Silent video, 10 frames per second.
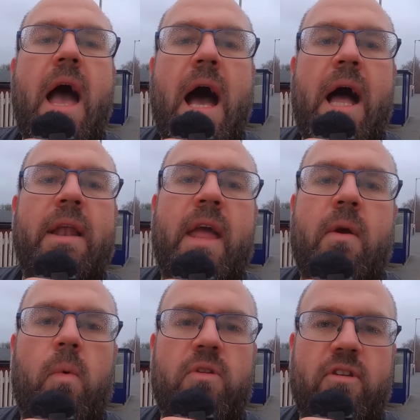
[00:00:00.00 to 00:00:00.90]
and
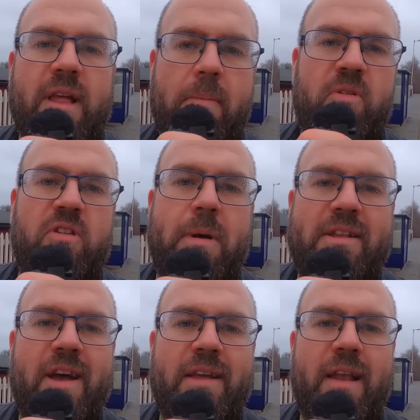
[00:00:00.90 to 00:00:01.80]
it was just absolutely
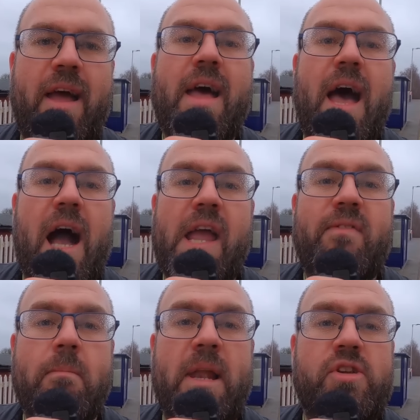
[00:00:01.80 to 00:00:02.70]
spectacular. I
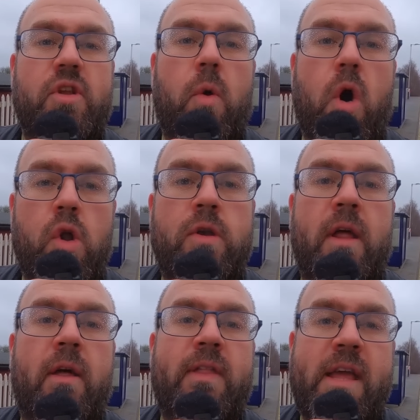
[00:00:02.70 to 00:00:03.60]
even managed to go
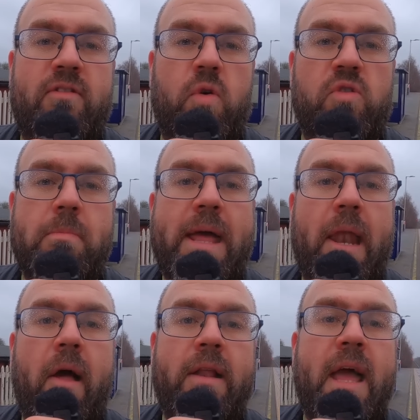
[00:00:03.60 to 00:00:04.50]
under the East Coast Main
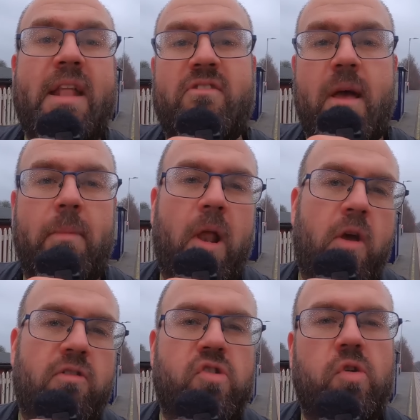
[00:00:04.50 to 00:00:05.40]
Line at
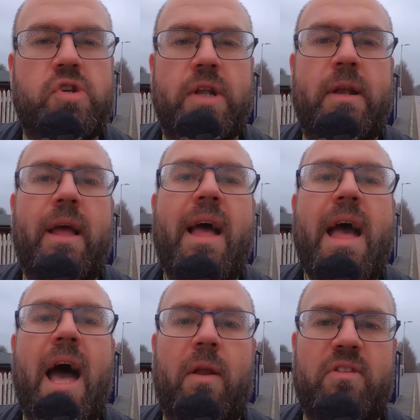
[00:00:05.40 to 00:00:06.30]
Templehurst Junction,
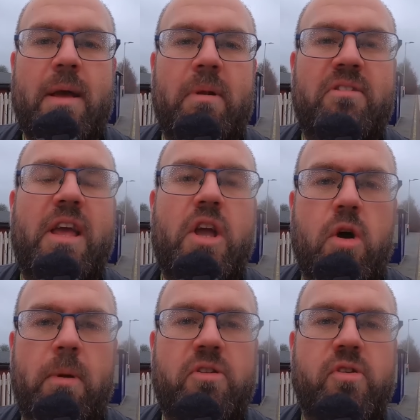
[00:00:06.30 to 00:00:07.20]
and I was able to see a
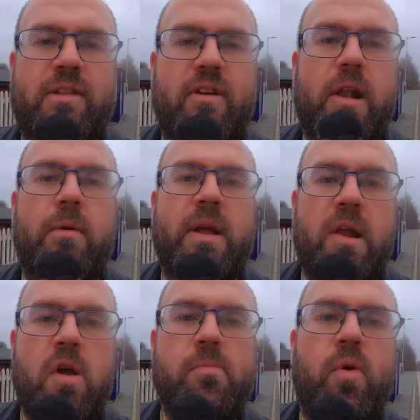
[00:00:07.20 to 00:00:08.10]
couple of trains, including
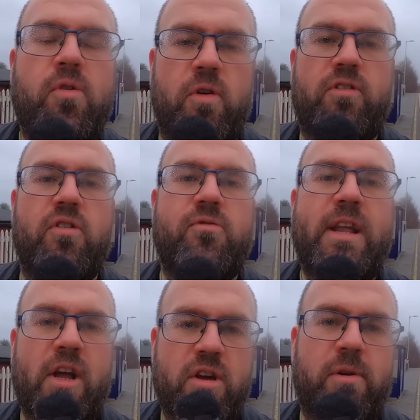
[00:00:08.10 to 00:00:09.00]
a Lumo cross
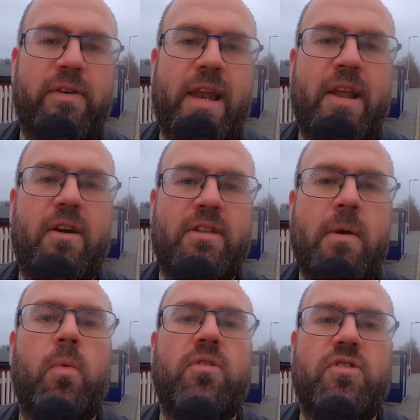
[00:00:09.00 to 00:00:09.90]
country and a couple of LNERs.
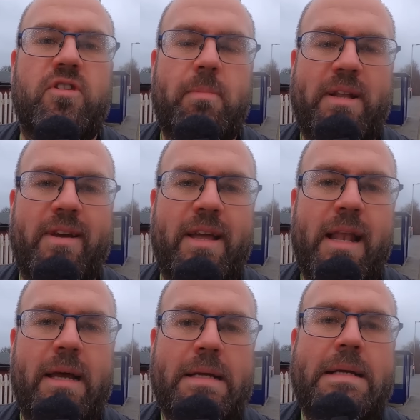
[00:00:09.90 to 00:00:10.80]
It was just
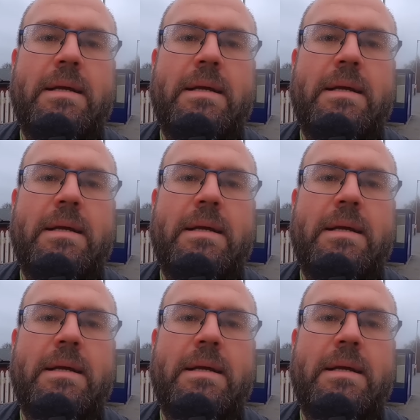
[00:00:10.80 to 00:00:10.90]
spectacular.